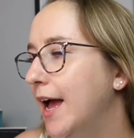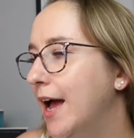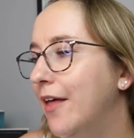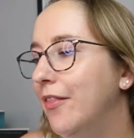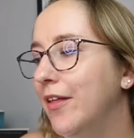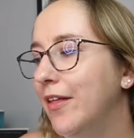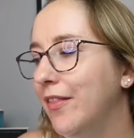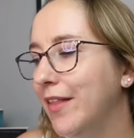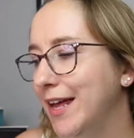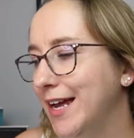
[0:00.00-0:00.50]

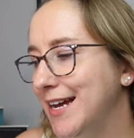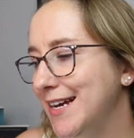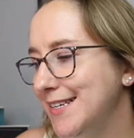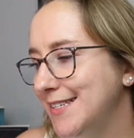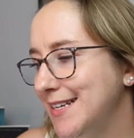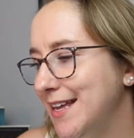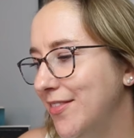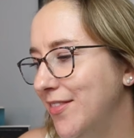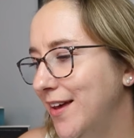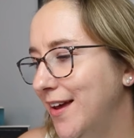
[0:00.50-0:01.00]
And then, like I
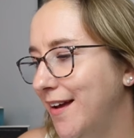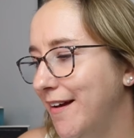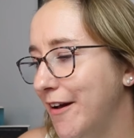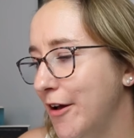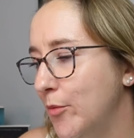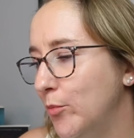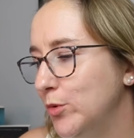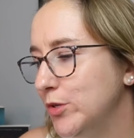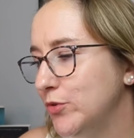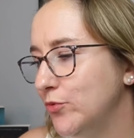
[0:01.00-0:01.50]
said, the
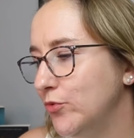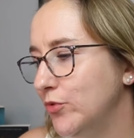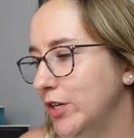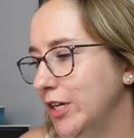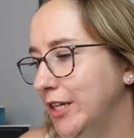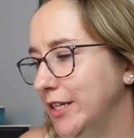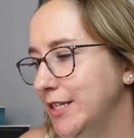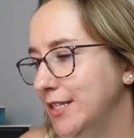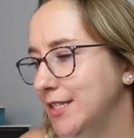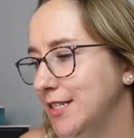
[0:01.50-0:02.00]
income was
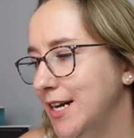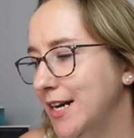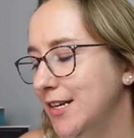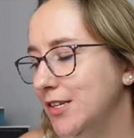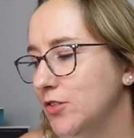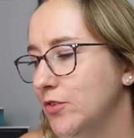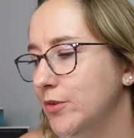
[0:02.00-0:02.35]
really steady.